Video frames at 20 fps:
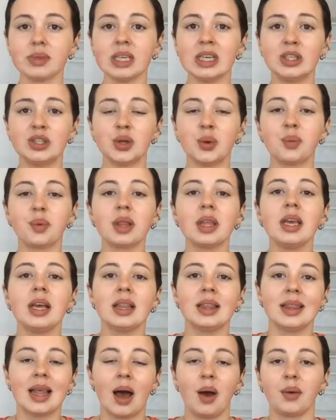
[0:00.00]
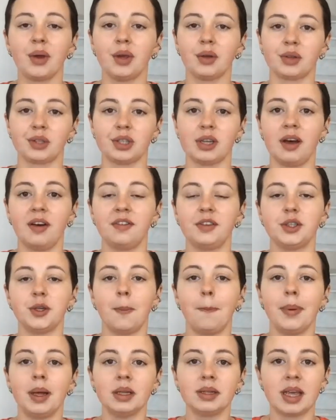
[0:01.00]
So really allowing yourself to
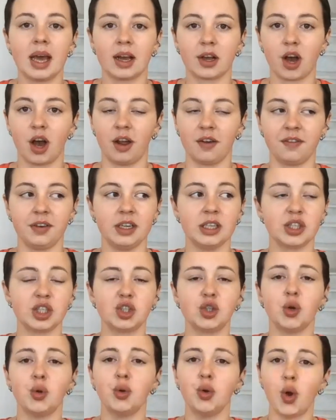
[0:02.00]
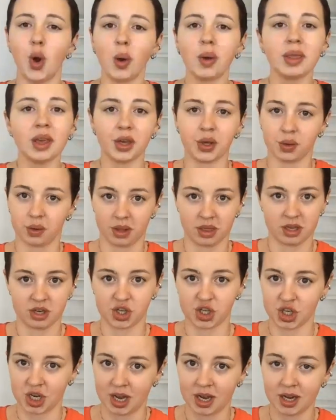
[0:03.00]
build that confidence, to know that you're the
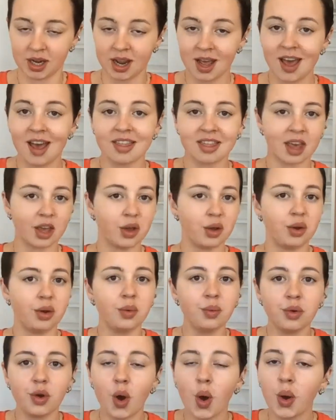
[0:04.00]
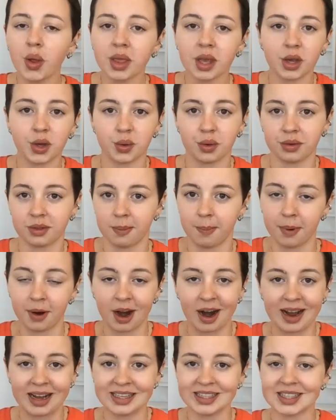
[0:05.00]
shit, that you know that you're the
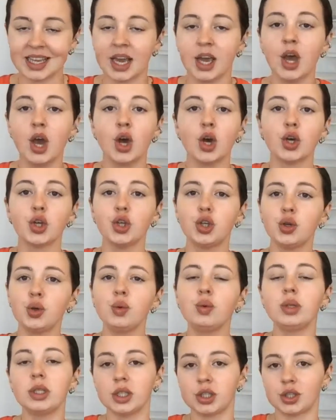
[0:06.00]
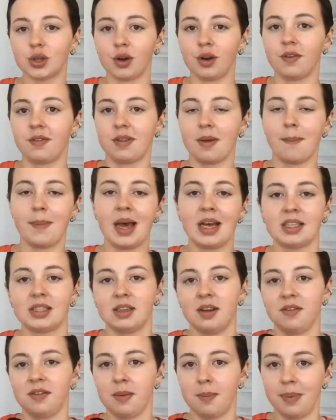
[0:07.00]
prize, that you deserve the best
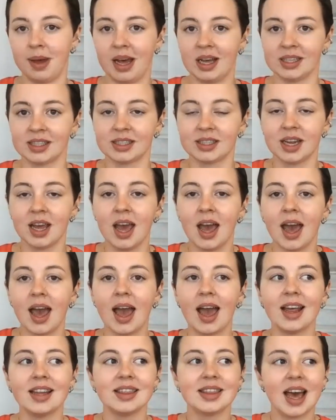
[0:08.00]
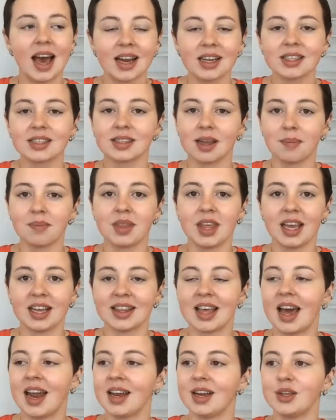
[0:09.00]
of the best. And that is something
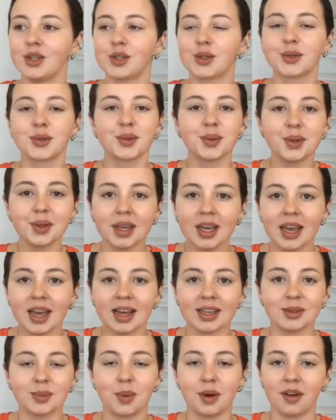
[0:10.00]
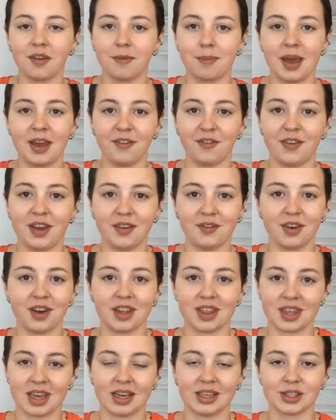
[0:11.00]
that truly is one of my
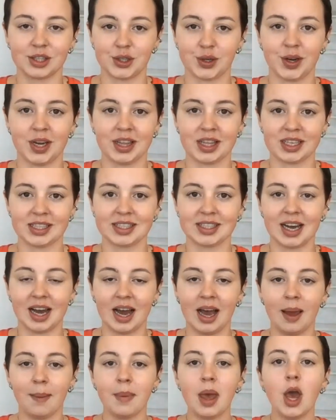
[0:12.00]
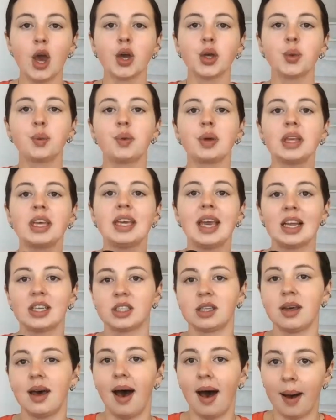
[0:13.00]
favorite things during this time. You really get
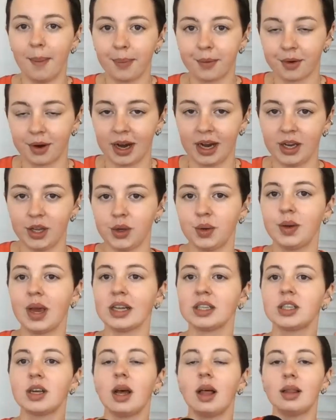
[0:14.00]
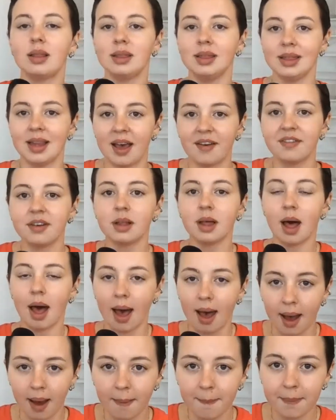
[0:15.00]
to upgrade, you get to level
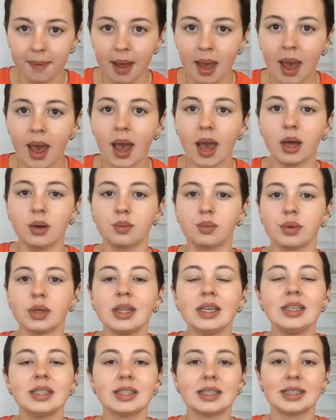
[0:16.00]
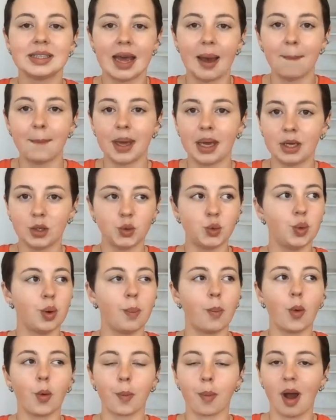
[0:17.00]
up and really step into a
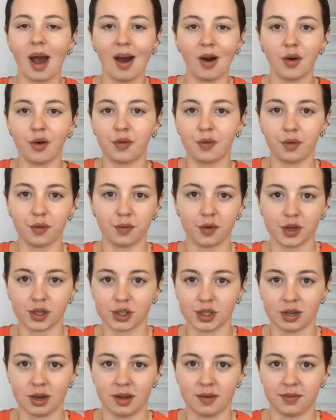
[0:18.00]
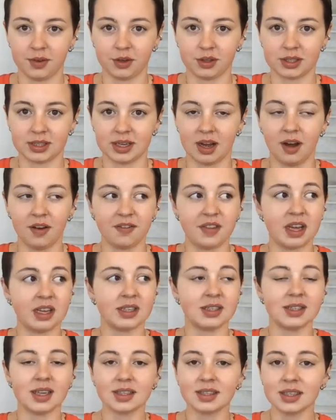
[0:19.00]
more powerful version of yourself
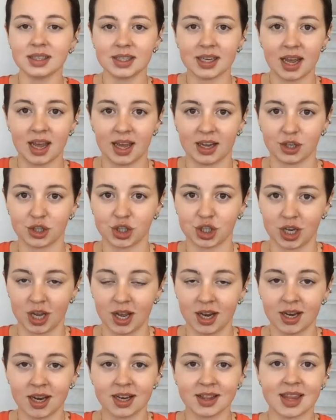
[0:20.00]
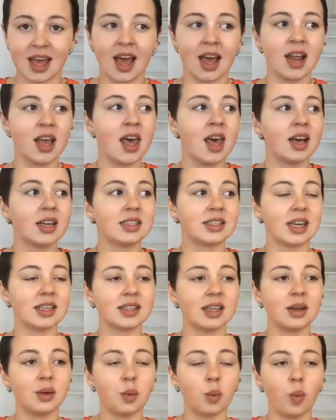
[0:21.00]
that doesn't take shit, that
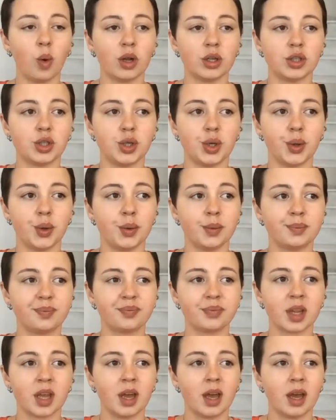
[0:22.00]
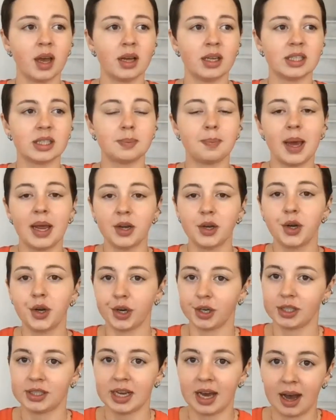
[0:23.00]
doesn't want to spend
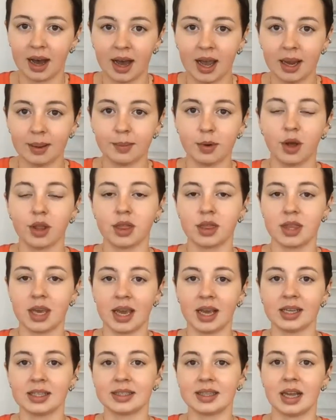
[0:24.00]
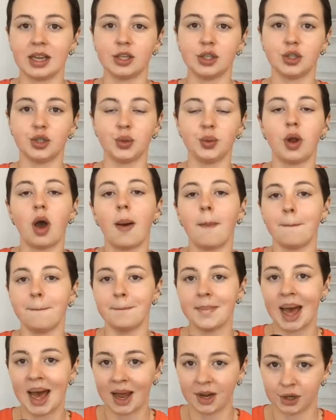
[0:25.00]
her time on things that do not
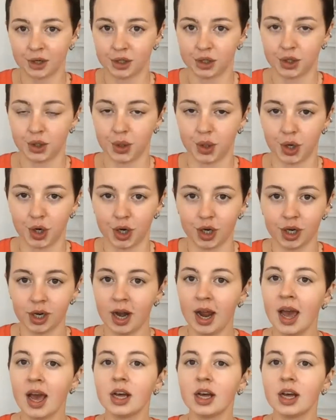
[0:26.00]
matter to her.